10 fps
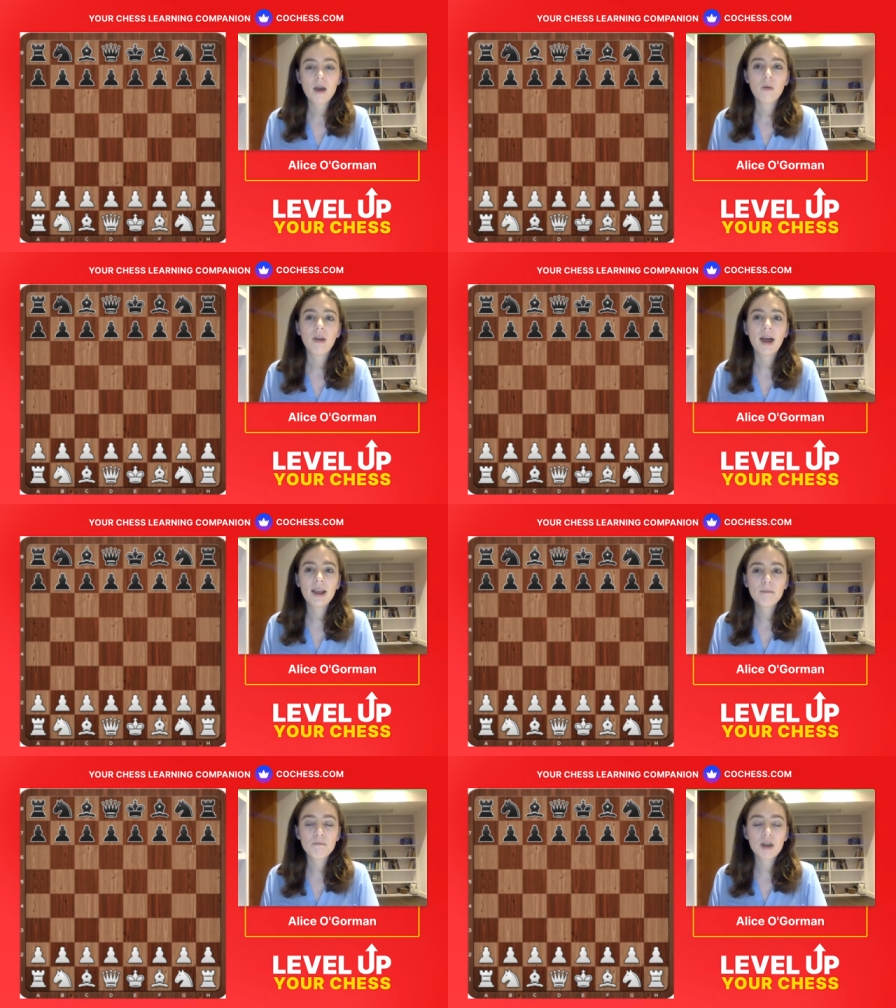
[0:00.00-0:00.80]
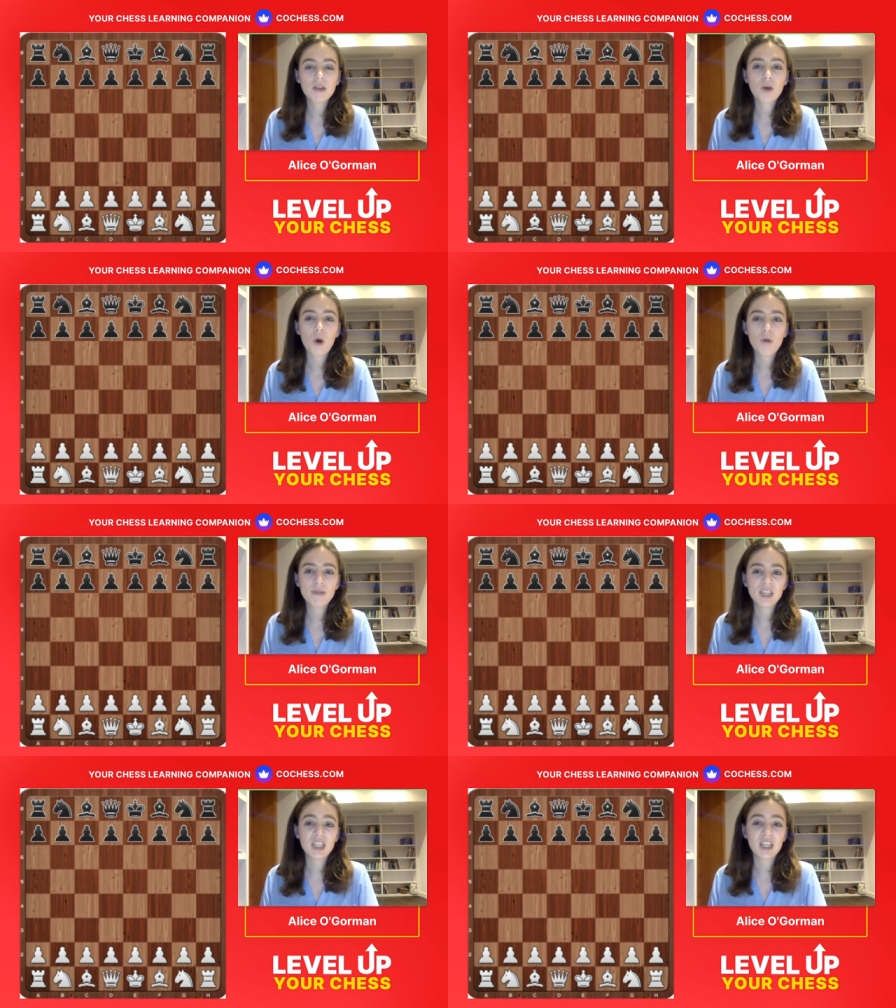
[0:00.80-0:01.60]
Well, I break the whole
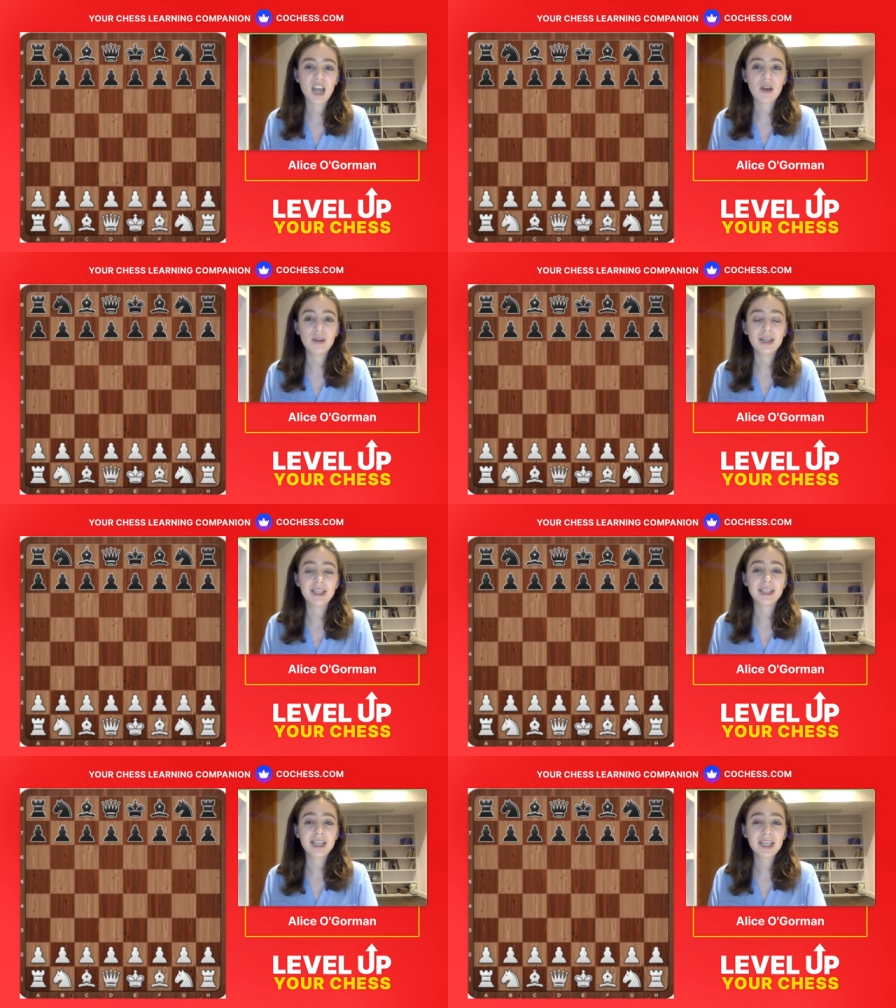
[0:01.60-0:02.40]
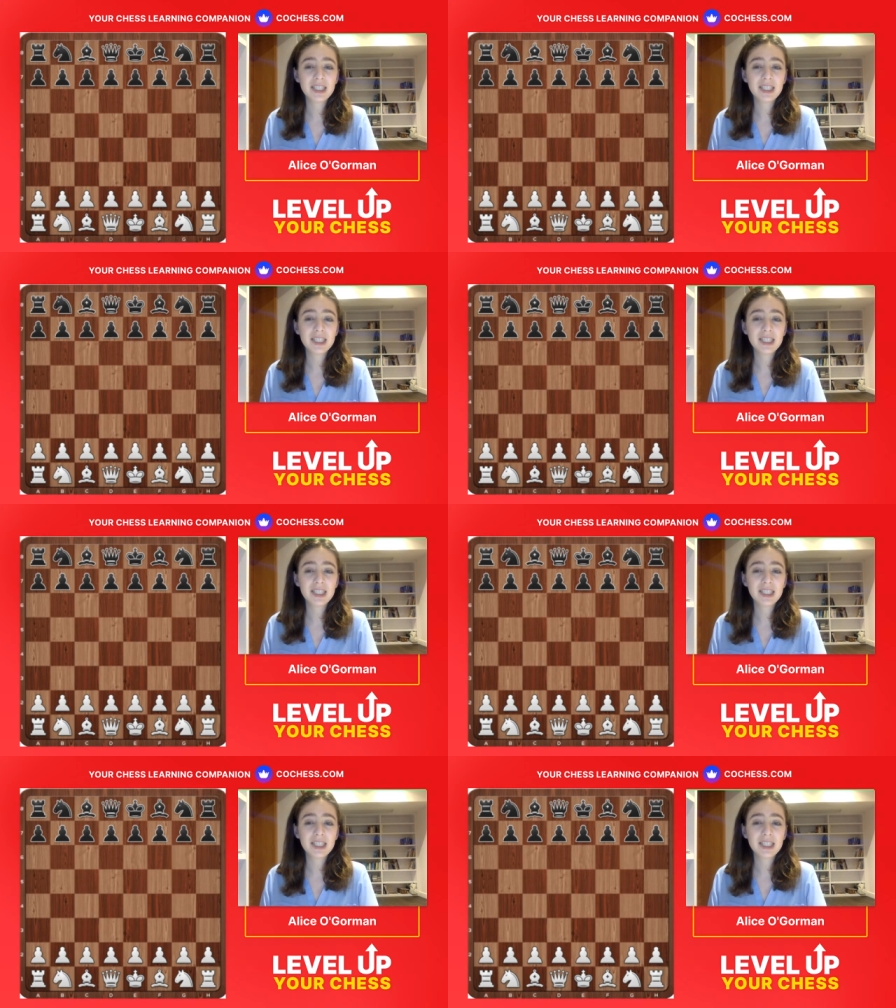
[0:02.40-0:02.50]
position down into king